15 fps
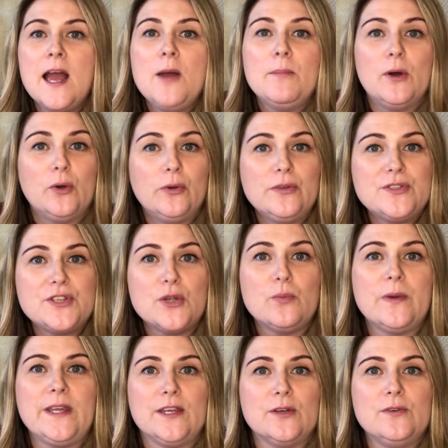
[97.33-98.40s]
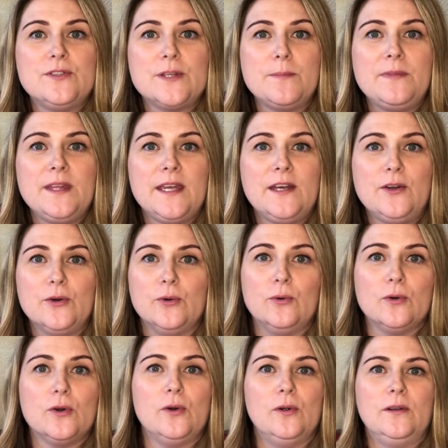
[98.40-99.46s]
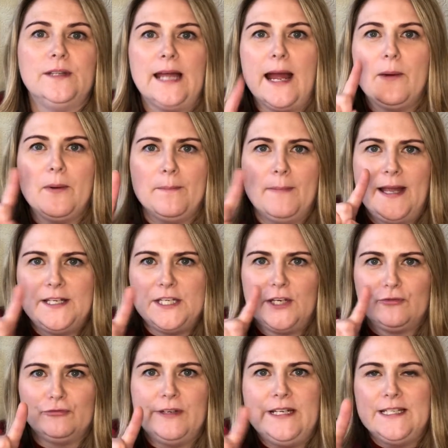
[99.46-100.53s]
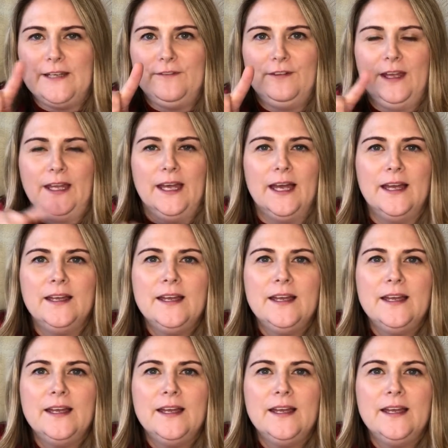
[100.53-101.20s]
But also we use something in Hull called our magic reading finger.